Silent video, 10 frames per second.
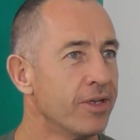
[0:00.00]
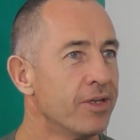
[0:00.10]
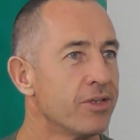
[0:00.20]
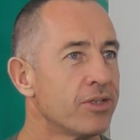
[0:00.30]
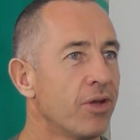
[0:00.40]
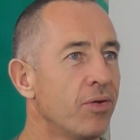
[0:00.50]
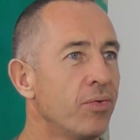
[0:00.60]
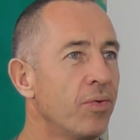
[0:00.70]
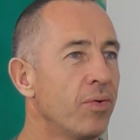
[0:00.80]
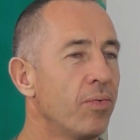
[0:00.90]

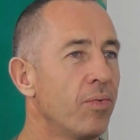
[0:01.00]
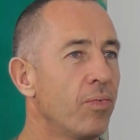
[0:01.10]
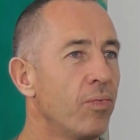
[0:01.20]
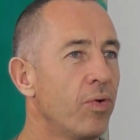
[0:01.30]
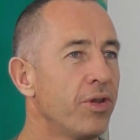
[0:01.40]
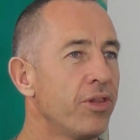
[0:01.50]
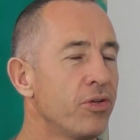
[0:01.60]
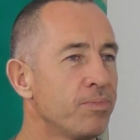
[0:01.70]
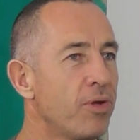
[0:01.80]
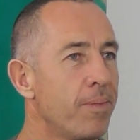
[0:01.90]
So what are
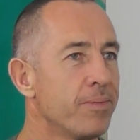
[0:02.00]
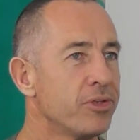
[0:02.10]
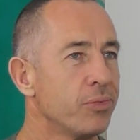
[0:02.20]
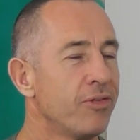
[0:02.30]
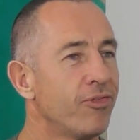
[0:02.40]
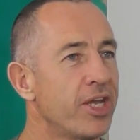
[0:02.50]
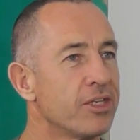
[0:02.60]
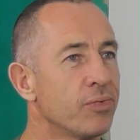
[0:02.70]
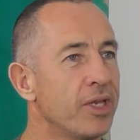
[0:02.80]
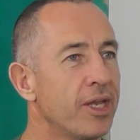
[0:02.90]
those problems that we
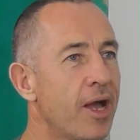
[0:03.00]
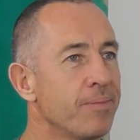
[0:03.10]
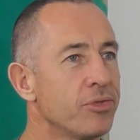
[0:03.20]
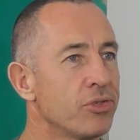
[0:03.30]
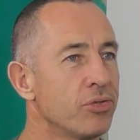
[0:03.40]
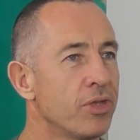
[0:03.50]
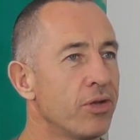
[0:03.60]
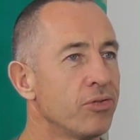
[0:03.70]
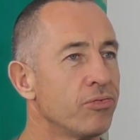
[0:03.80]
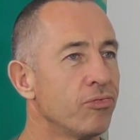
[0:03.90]
face when it comes to
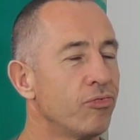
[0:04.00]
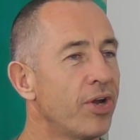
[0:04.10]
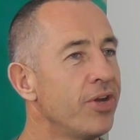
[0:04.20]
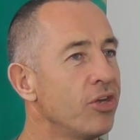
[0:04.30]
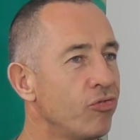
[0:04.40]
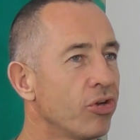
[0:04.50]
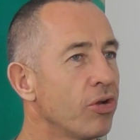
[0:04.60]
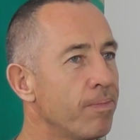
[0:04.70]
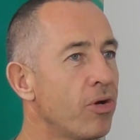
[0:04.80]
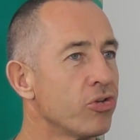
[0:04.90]
those very
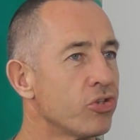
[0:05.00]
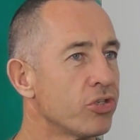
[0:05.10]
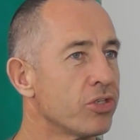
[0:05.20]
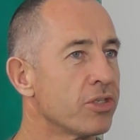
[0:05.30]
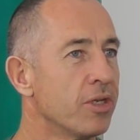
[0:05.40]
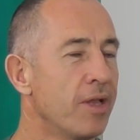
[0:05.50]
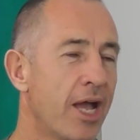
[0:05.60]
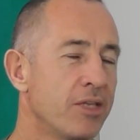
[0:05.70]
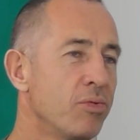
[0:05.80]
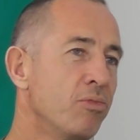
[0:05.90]
intricate postures
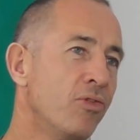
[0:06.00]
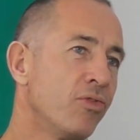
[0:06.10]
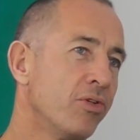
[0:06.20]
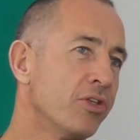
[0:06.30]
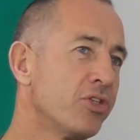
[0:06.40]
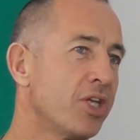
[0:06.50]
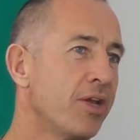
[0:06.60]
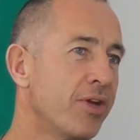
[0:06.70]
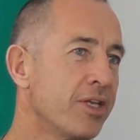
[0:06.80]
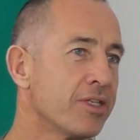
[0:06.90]
as we move through the
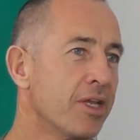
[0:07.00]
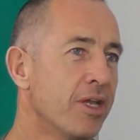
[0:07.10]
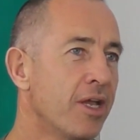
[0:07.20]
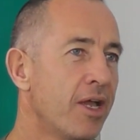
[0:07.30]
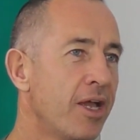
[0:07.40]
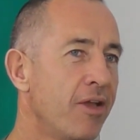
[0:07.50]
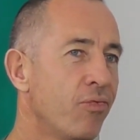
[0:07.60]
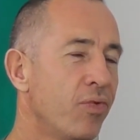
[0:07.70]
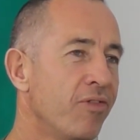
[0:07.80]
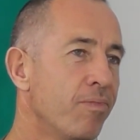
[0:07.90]
series?
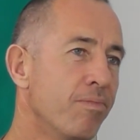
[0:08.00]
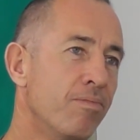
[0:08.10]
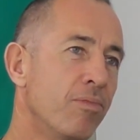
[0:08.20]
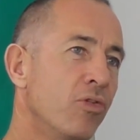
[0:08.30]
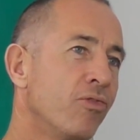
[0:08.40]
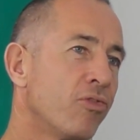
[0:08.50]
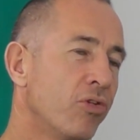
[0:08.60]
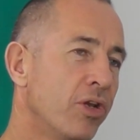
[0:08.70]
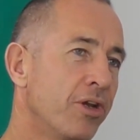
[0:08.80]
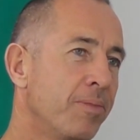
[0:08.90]
If we've moved
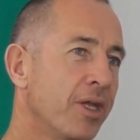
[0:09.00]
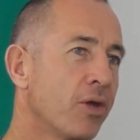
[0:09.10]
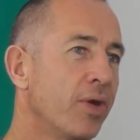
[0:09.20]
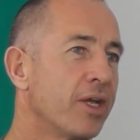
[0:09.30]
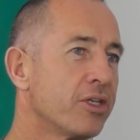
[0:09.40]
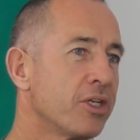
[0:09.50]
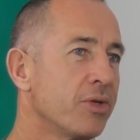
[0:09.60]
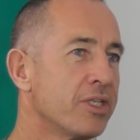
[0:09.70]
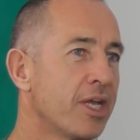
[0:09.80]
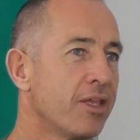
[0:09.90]
through a little bit quick, shall
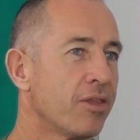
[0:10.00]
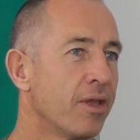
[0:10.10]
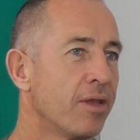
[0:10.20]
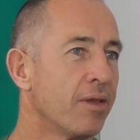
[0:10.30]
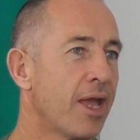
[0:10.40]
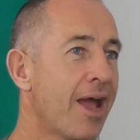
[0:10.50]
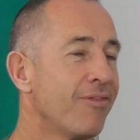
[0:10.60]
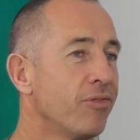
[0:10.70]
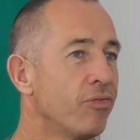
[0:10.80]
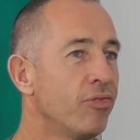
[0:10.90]
we say, and
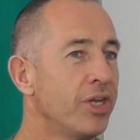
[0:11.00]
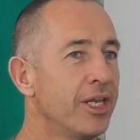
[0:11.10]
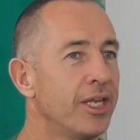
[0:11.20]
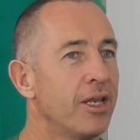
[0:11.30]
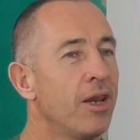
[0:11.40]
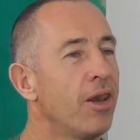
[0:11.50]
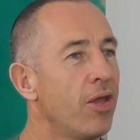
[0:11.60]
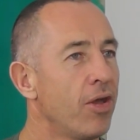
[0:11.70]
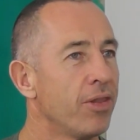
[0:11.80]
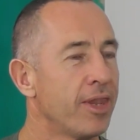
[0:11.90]
haven't really
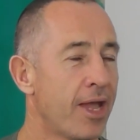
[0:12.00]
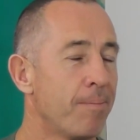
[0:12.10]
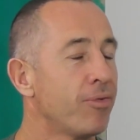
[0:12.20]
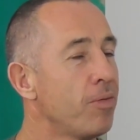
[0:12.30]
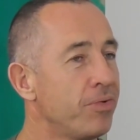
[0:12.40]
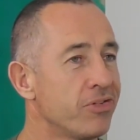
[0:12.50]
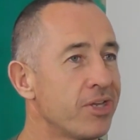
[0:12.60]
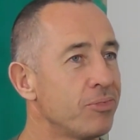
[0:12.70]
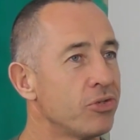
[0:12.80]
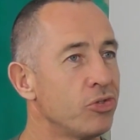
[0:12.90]
learned that
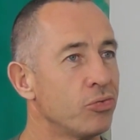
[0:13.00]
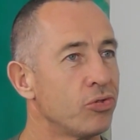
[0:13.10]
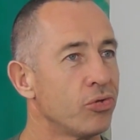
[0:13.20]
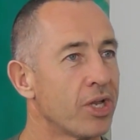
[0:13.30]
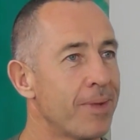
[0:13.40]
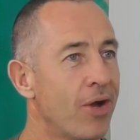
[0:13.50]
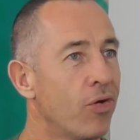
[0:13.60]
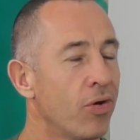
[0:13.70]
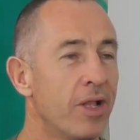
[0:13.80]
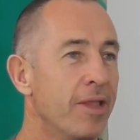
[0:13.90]
proprioception you were talking about,
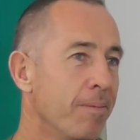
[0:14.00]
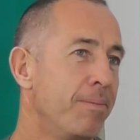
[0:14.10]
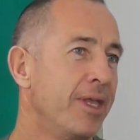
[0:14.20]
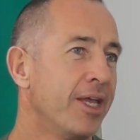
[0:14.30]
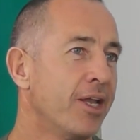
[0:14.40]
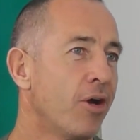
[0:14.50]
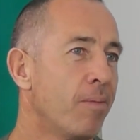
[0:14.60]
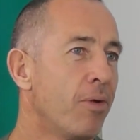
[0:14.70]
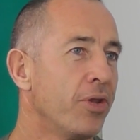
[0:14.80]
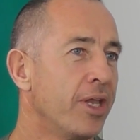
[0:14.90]
or being in our
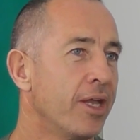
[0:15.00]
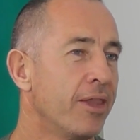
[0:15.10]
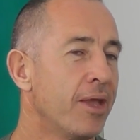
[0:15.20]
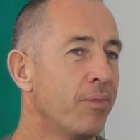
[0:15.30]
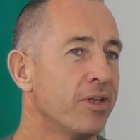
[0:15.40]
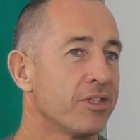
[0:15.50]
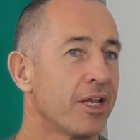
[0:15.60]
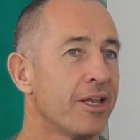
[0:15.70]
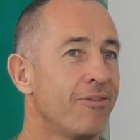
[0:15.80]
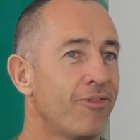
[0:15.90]
body, and then we're
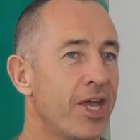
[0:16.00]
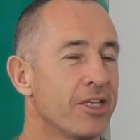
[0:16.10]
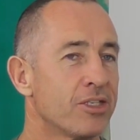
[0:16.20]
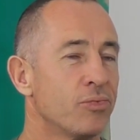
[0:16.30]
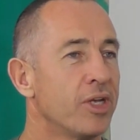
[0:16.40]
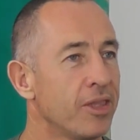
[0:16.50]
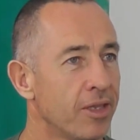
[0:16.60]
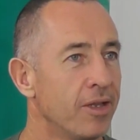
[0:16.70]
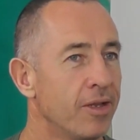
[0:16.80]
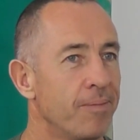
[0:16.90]
suddenly faced with
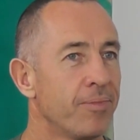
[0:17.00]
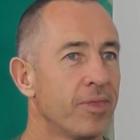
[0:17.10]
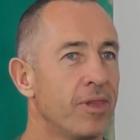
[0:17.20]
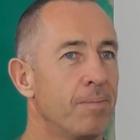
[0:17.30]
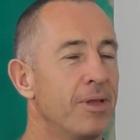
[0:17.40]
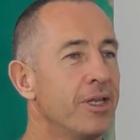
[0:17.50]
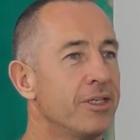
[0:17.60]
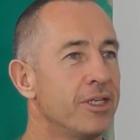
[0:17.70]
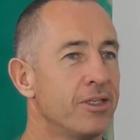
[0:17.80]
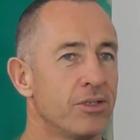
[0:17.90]
the
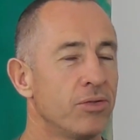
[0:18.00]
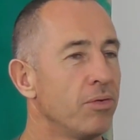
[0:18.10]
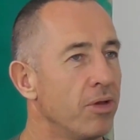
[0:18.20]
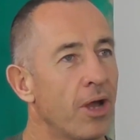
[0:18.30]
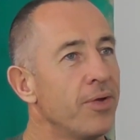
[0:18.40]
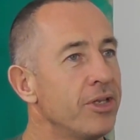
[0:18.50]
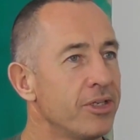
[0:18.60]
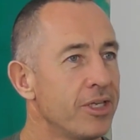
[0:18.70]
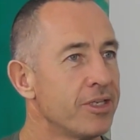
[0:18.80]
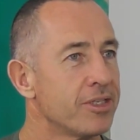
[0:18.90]
ability to go into
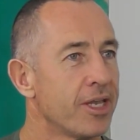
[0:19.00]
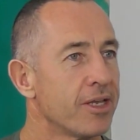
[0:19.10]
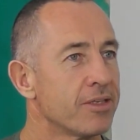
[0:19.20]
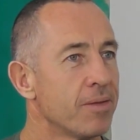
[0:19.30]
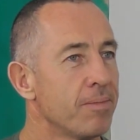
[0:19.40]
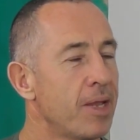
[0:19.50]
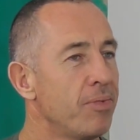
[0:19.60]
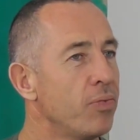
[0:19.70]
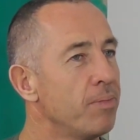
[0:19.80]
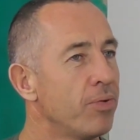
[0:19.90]
these things that
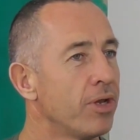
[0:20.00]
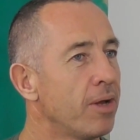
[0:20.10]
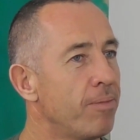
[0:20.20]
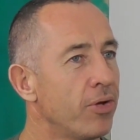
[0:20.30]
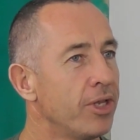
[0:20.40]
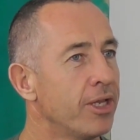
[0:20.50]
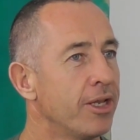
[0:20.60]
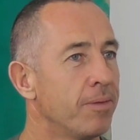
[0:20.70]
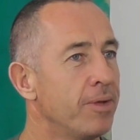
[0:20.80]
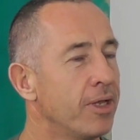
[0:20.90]
maybe we put our body a
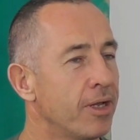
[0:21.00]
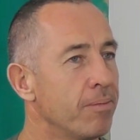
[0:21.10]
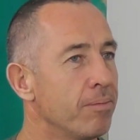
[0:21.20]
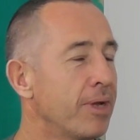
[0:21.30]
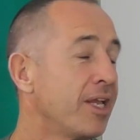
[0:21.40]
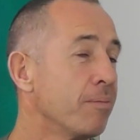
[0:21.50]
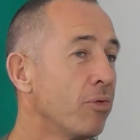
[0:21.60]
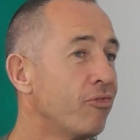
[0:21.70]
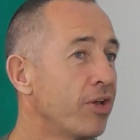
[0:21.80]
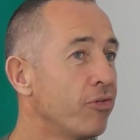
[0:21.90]
little bit, make it
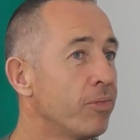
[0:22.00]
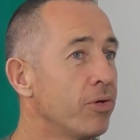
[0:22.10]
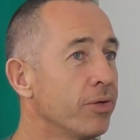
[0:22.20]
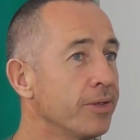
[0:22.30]
more vulnerable.